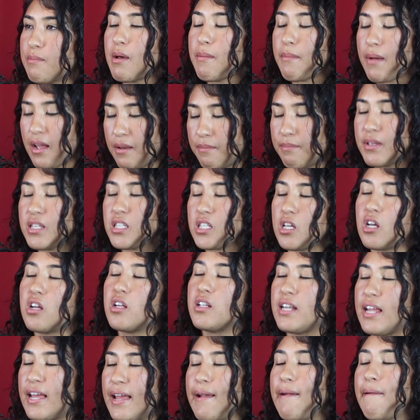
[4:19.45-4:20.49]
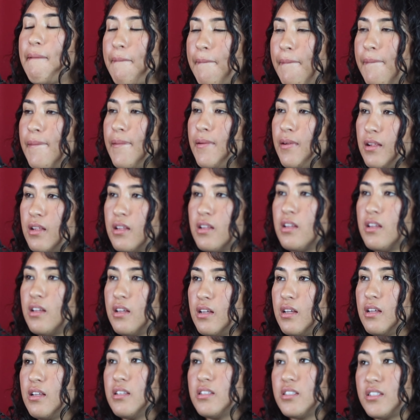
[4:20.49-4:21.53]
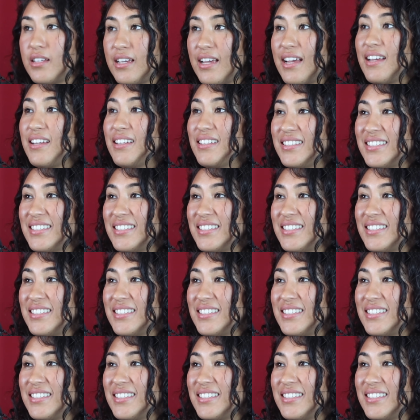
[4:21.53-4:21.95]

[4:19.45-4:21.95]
my mind busy all day. Mm-hmm. So it's a